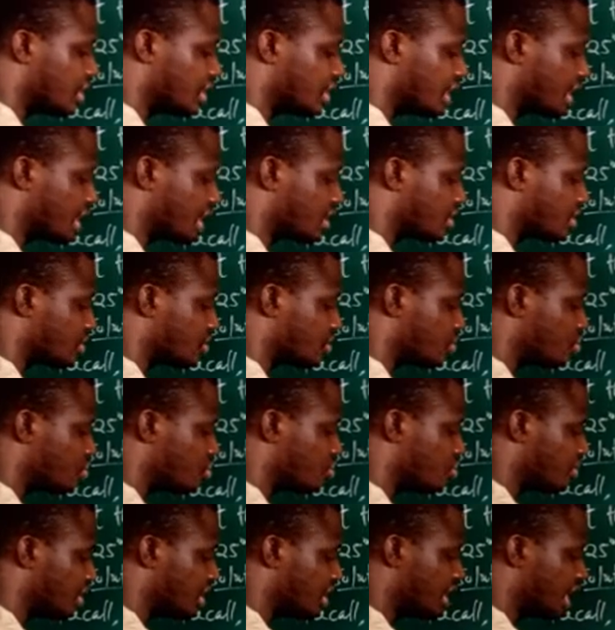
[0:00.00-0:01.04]
that's going to
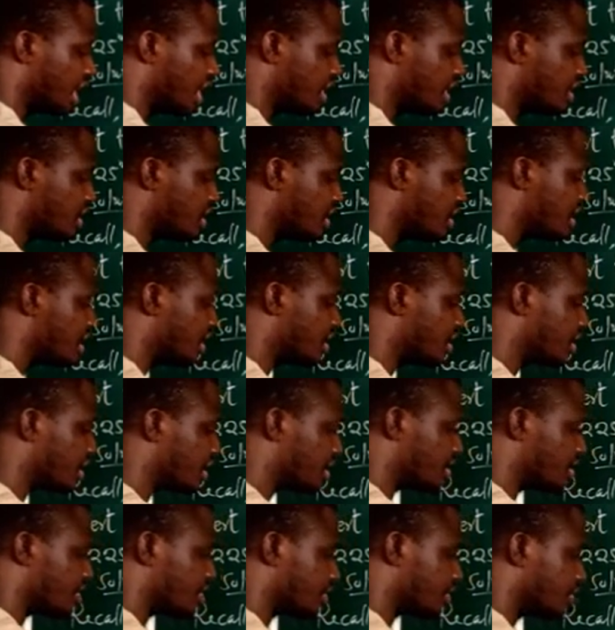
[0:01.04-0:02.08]
be 90 degree.
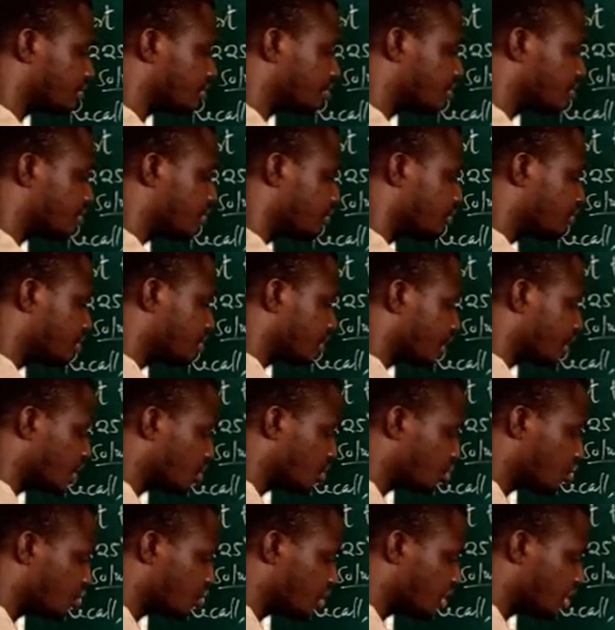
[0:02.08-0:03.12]
So
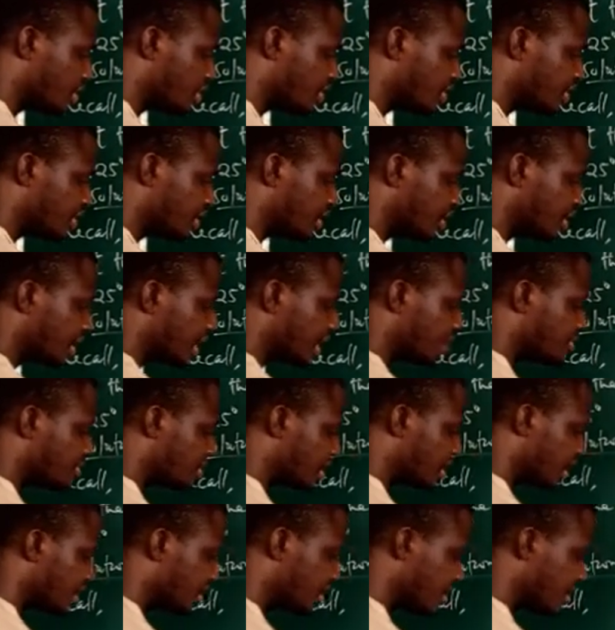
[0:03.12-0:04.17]
what is 3 times 90